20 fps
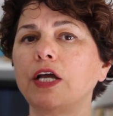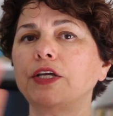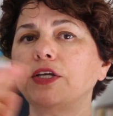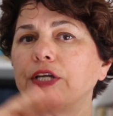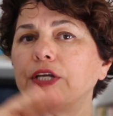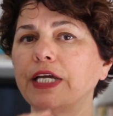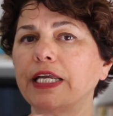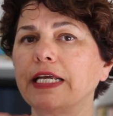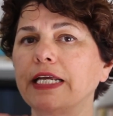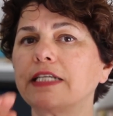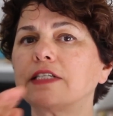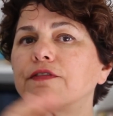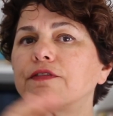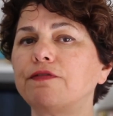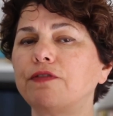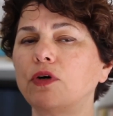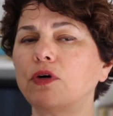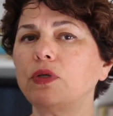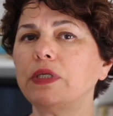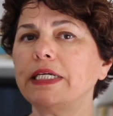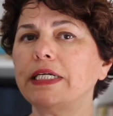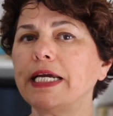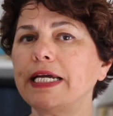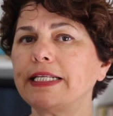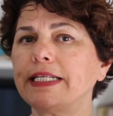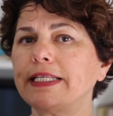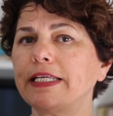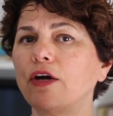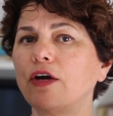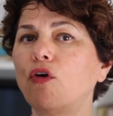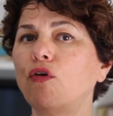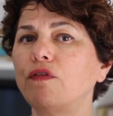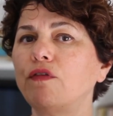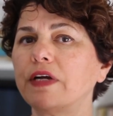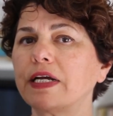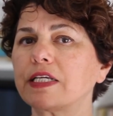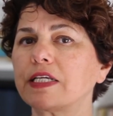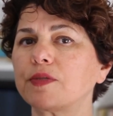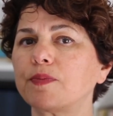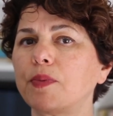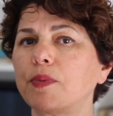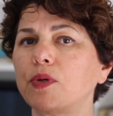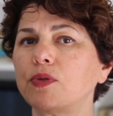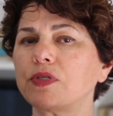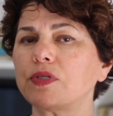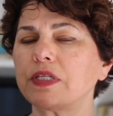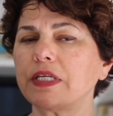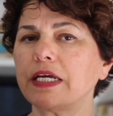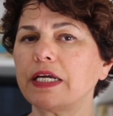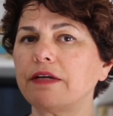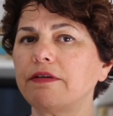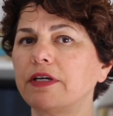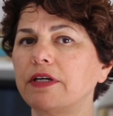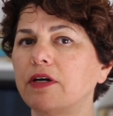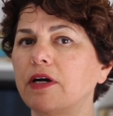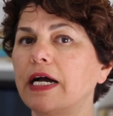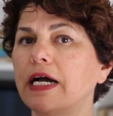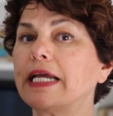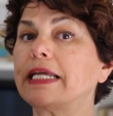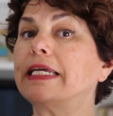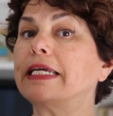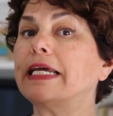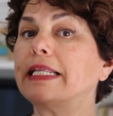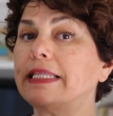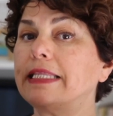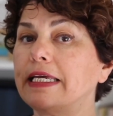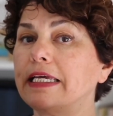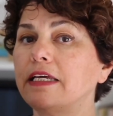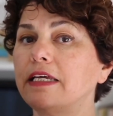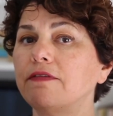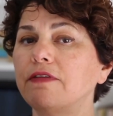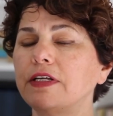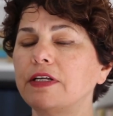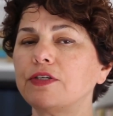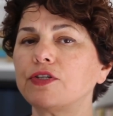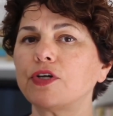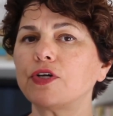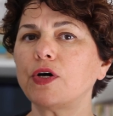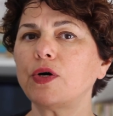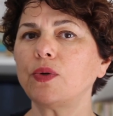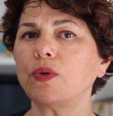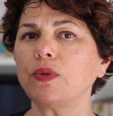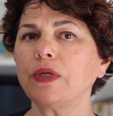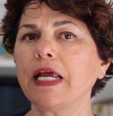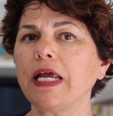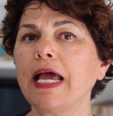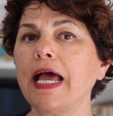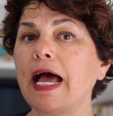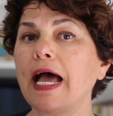You can exfoliate the overexposed area and get the even tone.